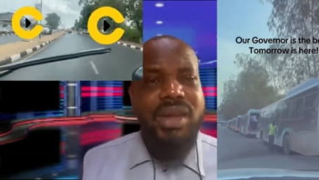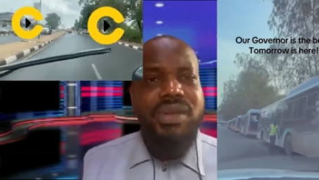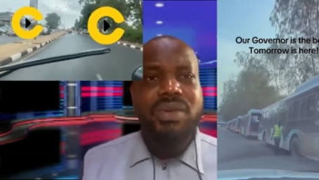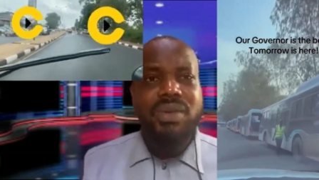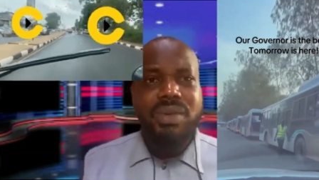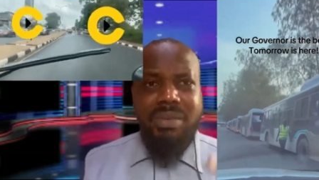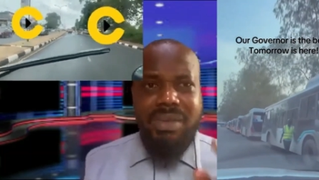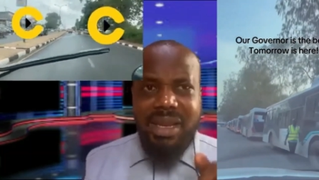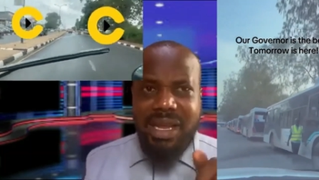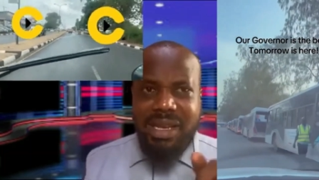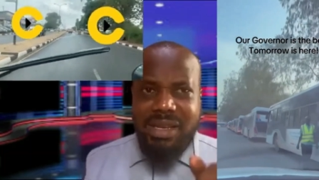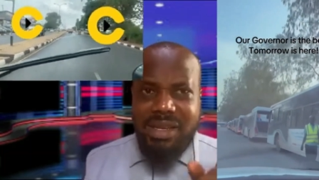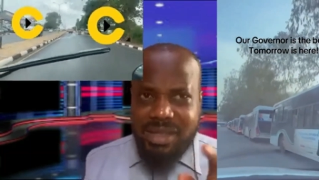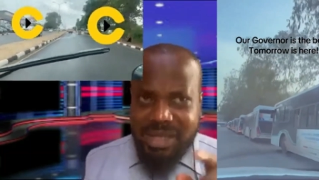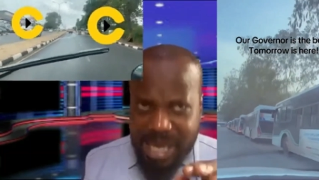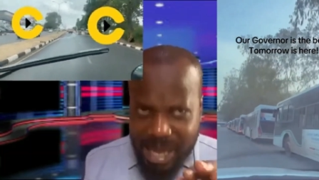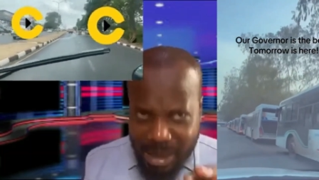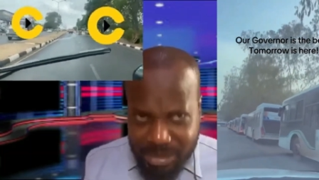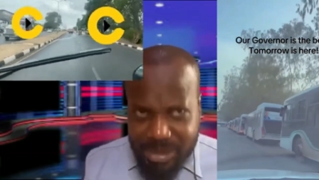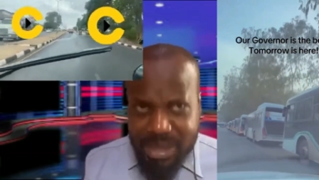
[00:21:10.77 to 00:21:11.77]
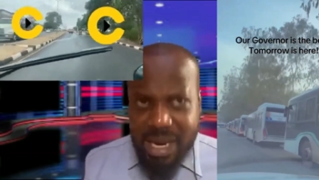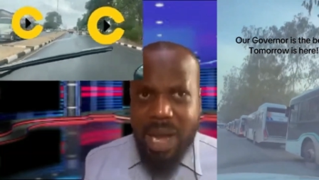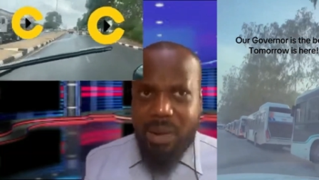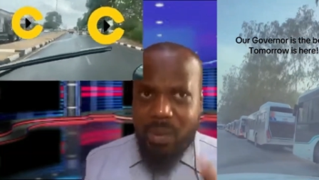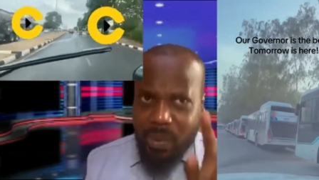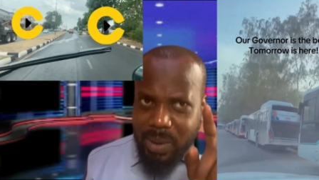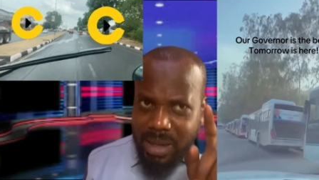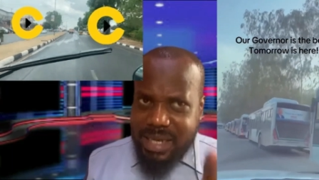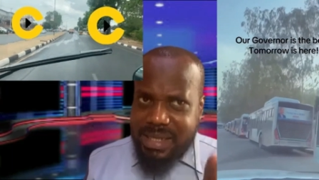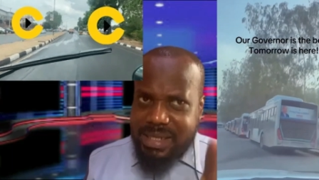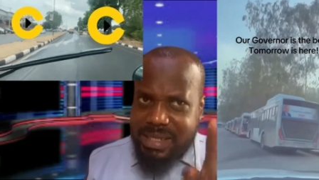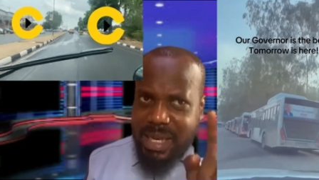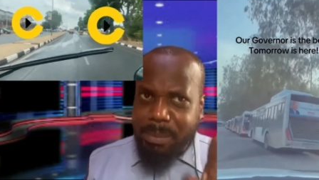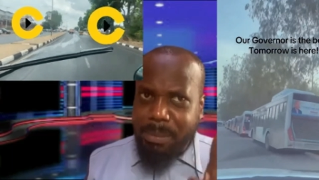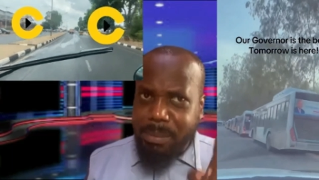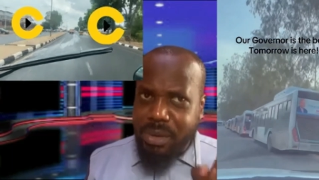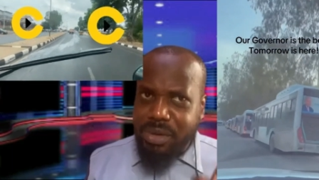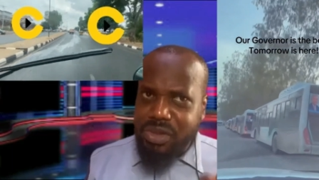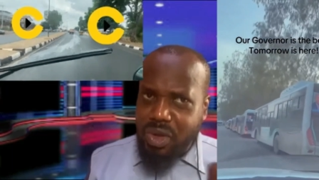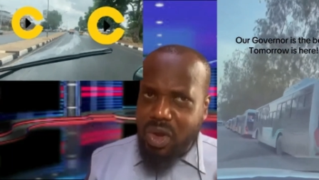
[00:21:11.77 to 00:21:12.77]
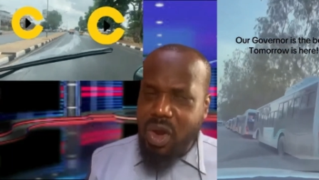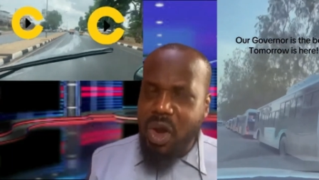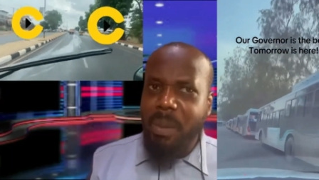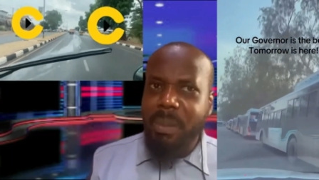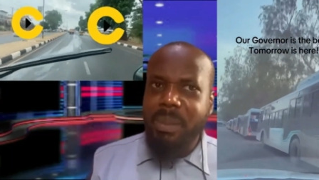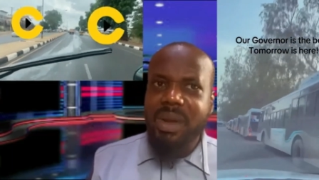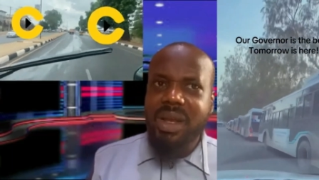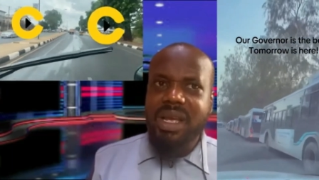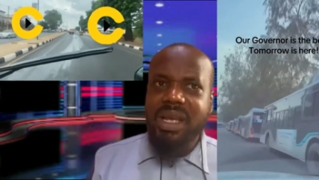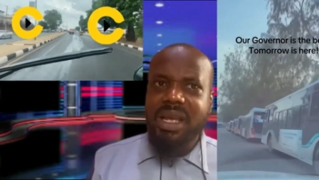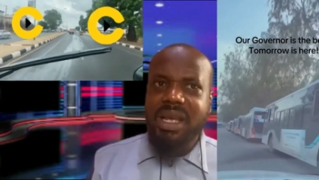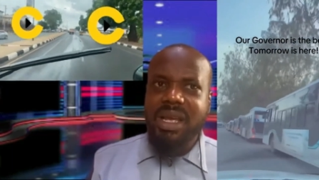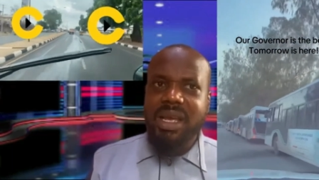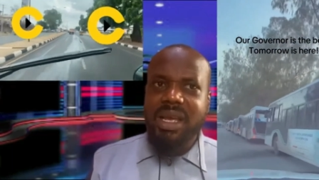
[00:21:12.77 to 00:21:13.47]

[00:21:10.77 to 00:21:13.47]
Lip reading: So calm down, let that bus come.